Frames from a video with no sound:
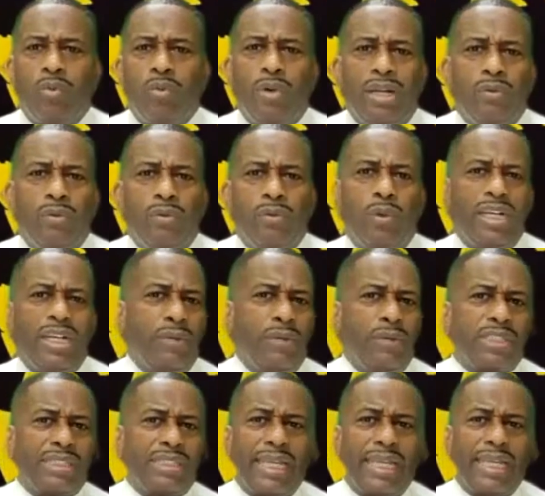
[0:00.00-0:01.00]
what he was
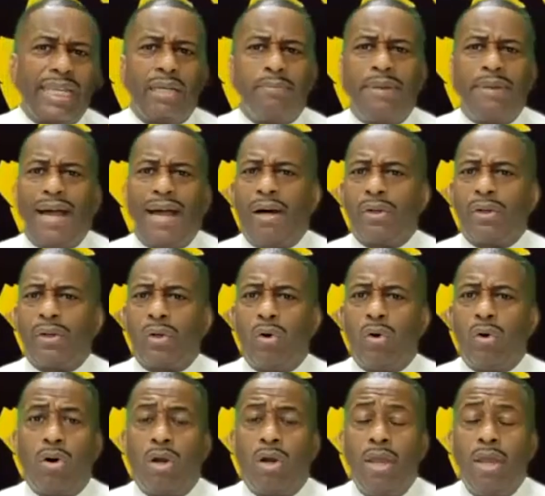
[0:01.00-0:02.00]
thinking about,
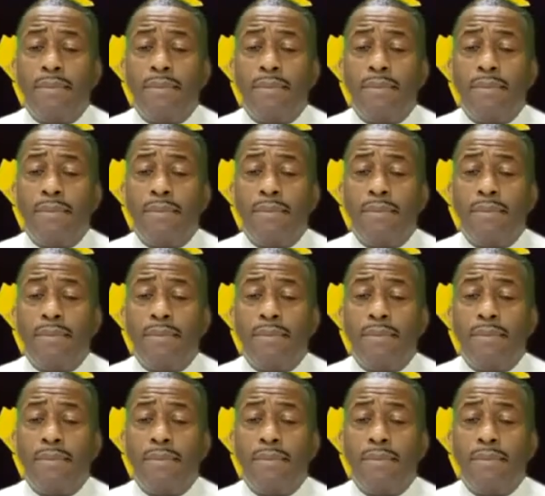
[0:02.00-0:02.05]
or